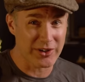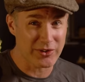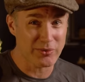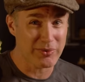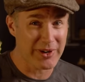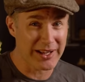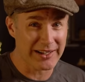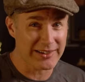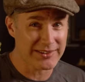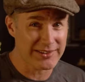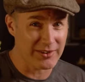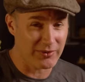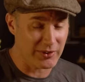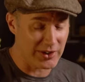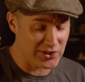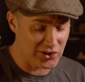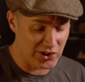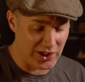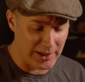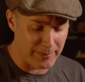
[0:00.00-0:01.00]
and it's
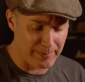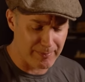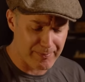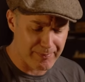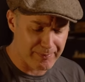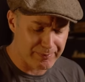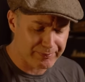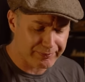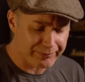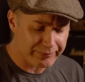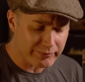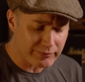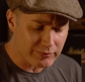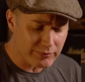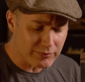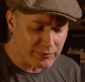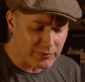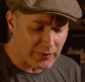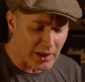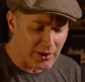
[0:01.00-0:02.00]
relatively cheap.
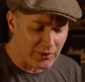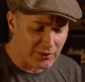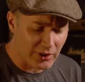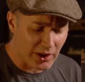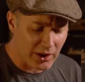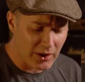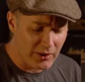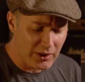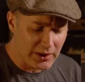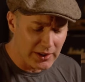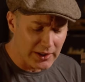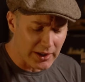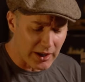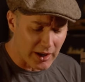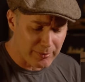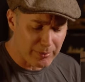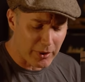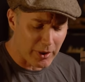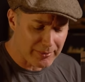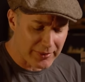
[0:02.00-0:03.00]
So
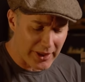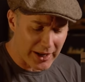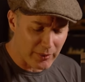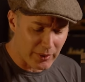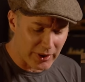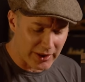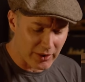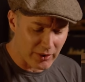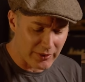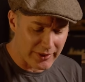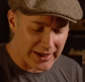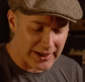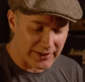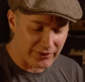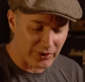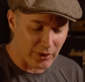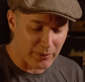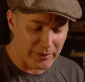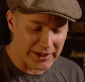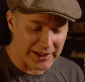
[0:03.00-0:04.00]
I've popped that one on there
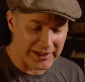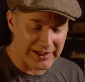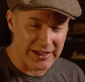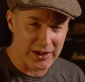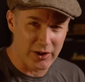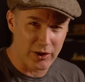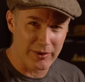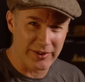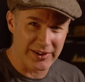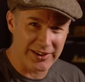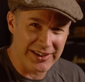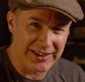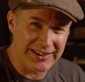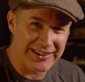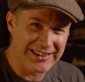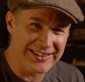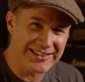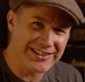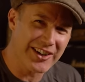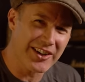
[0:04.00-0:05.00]
so we can hear it.
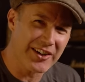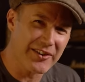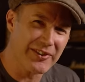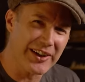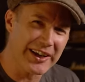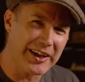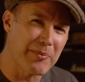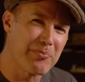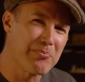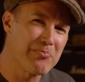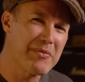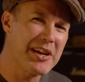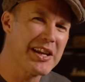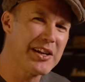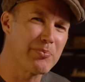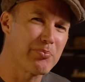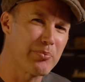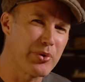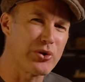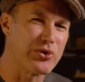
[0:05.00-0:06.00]
It's kind of like a
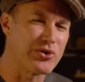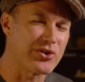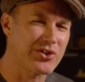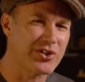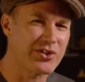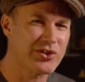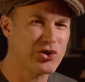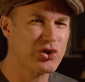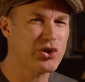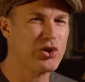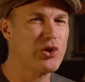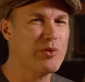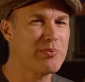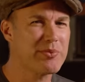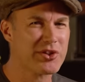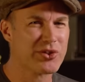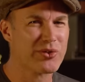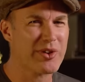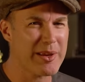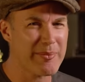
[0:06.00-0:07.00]
mid-boost. Tube
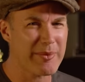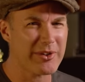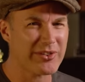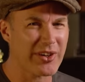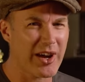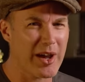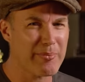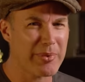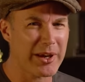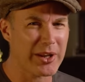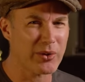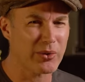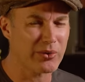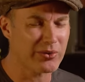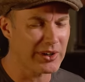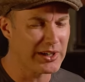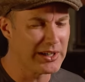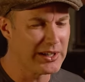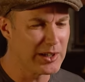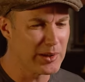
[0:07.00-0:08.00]
Screamer type
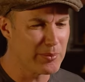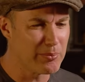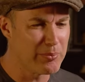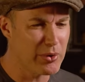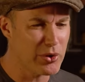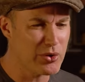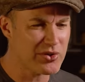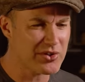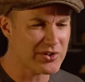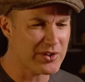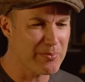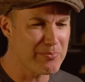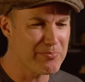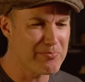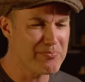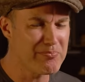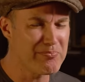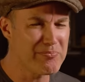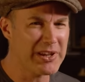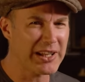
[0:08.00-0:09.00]
pedals boost the
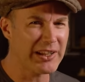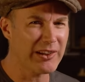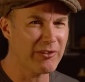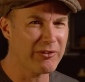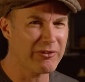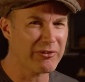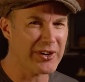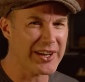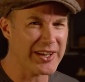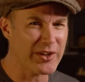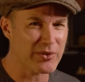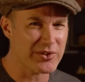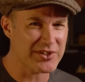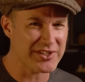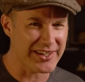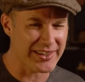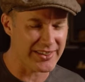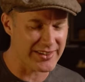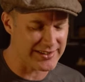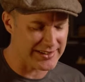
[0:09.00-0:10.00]
middle
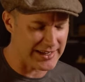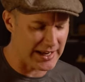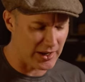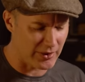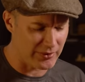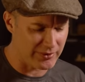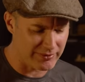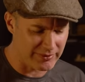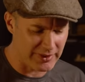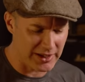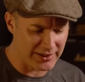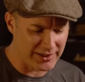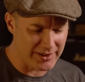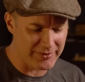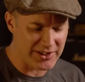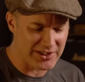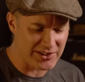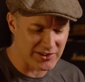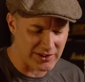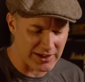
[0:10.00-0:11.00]
frequency of the sound. Let
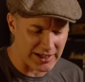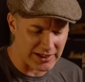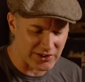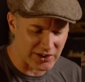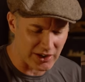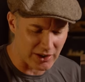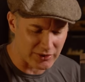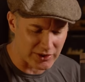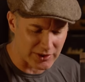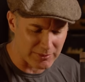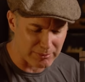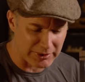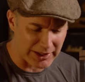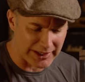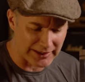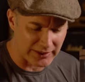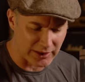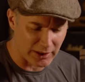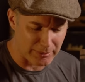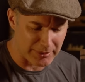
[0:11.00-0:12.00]
me just, actually, I'll just
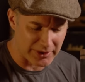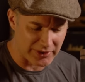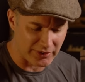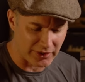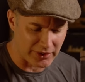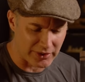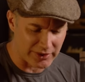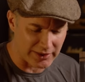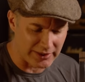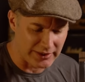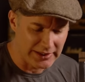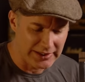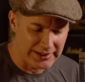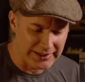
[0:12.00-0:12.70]
play it a little bit so you can,